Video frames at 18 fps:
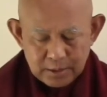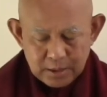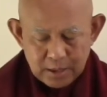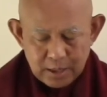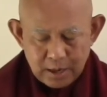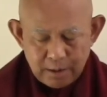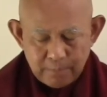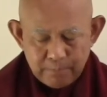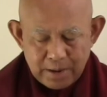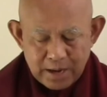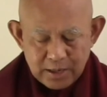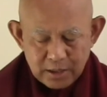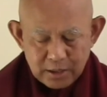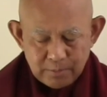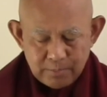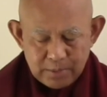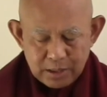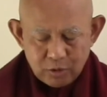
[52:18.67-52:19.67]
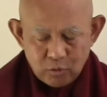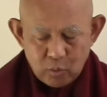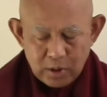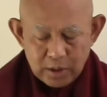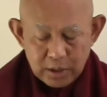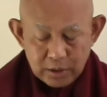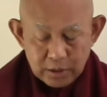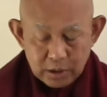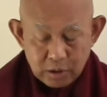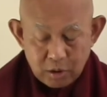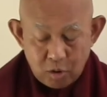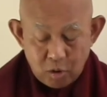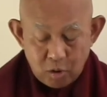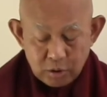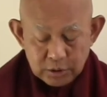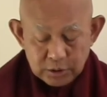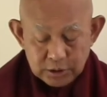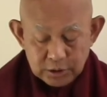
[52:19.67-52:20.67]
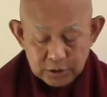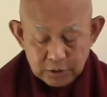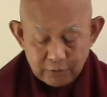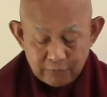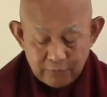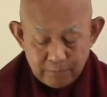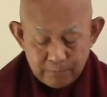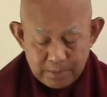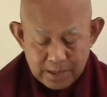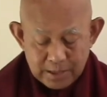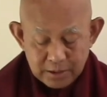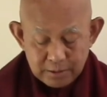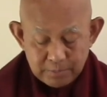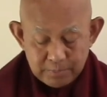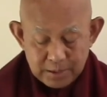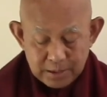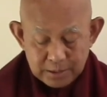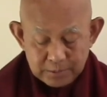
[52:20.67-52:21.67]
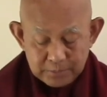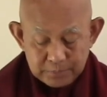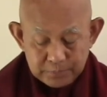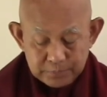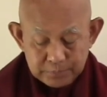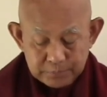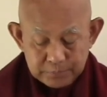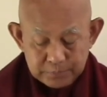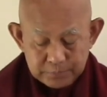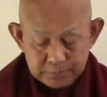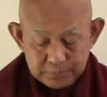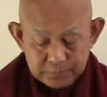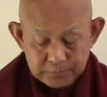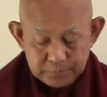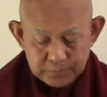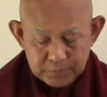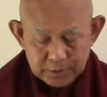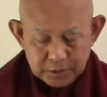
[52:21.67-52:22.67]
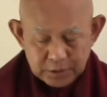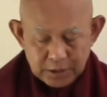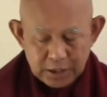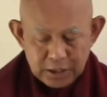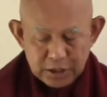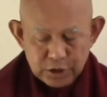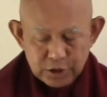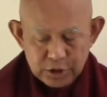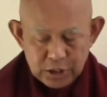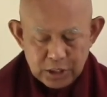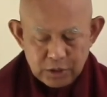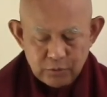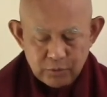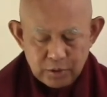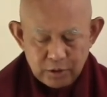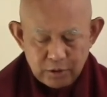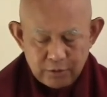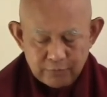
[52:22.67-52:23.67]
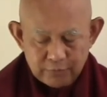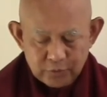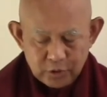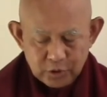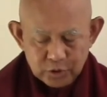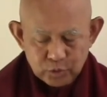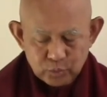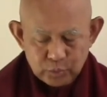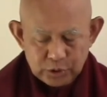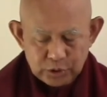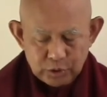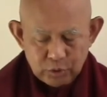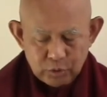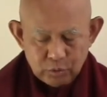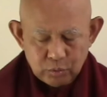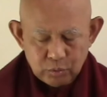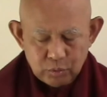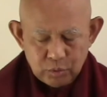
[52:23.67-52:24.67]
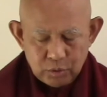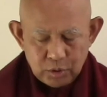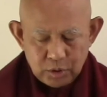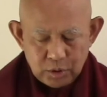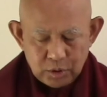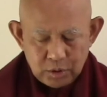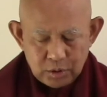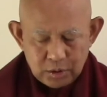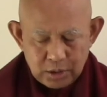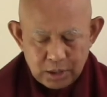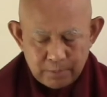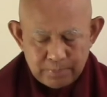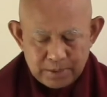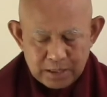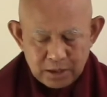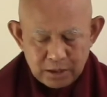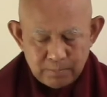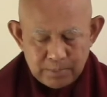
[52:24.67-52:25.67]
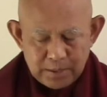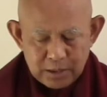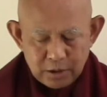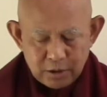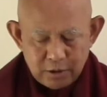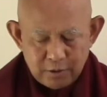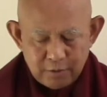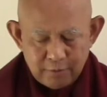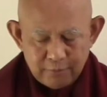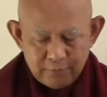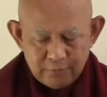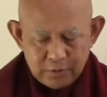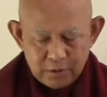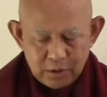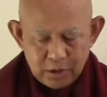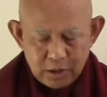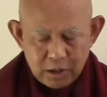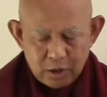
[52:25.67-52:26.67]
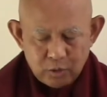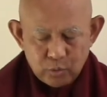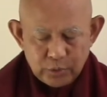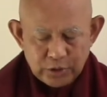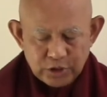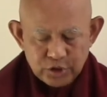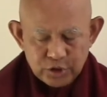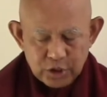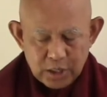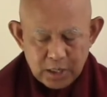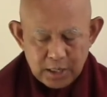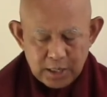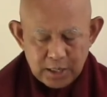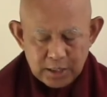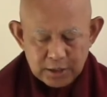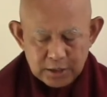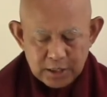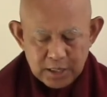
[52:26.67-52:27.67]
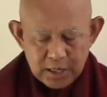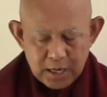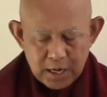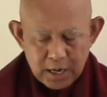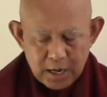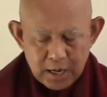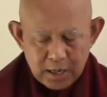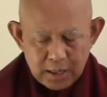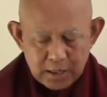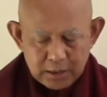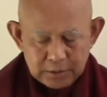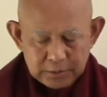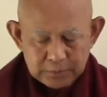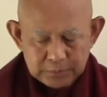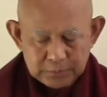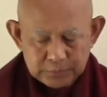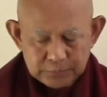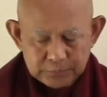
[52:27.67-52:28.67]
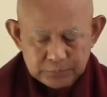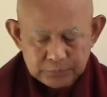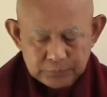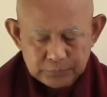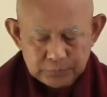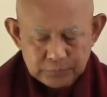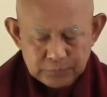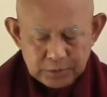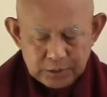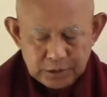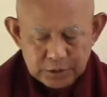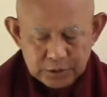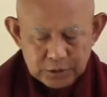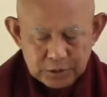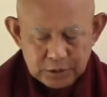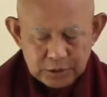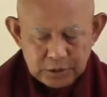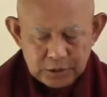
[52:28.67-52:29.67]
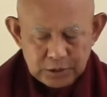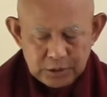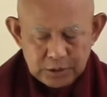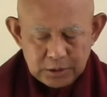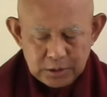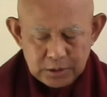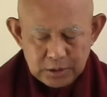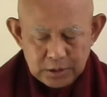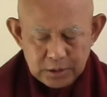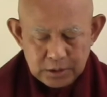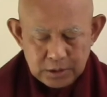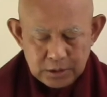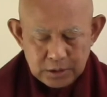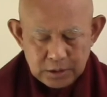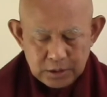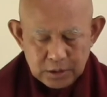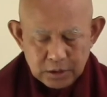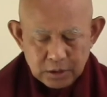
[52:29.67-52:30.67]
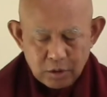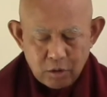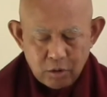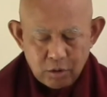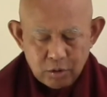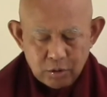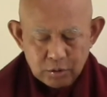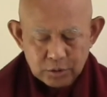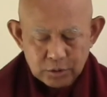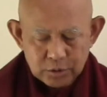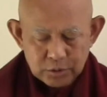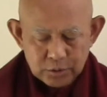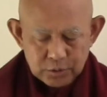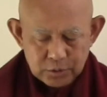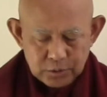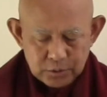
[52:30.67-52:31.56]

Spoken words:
what are the causes of abandonment? In general, of course, we know abandonment of avijja and dhamma is the cause.